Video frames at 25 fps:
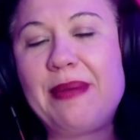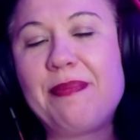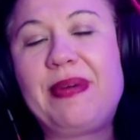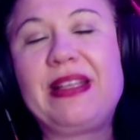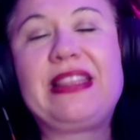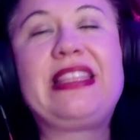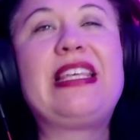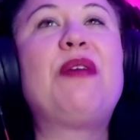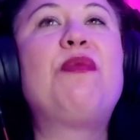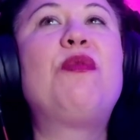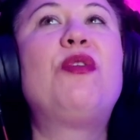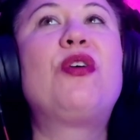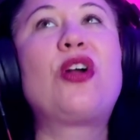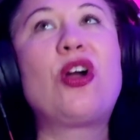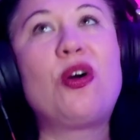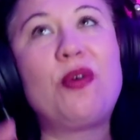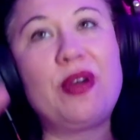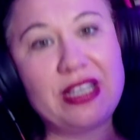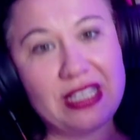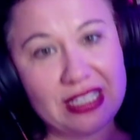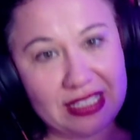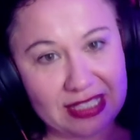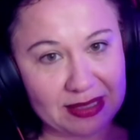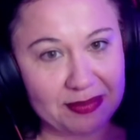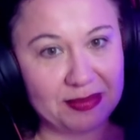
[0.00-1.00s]
But then we'll go
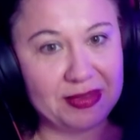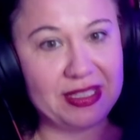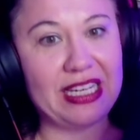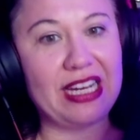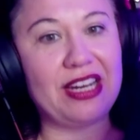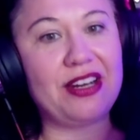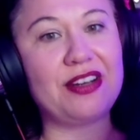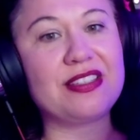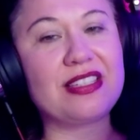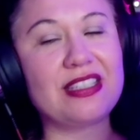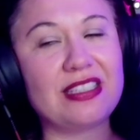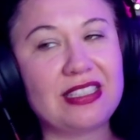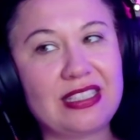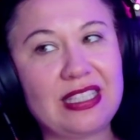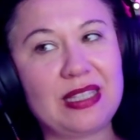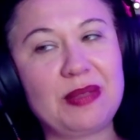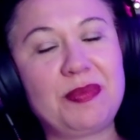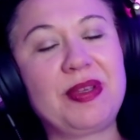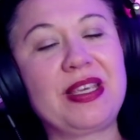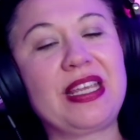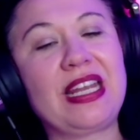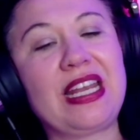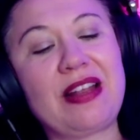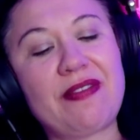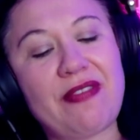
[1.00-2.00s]
into some dares into the
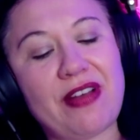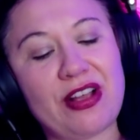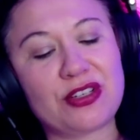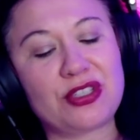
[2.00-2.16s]
beginning of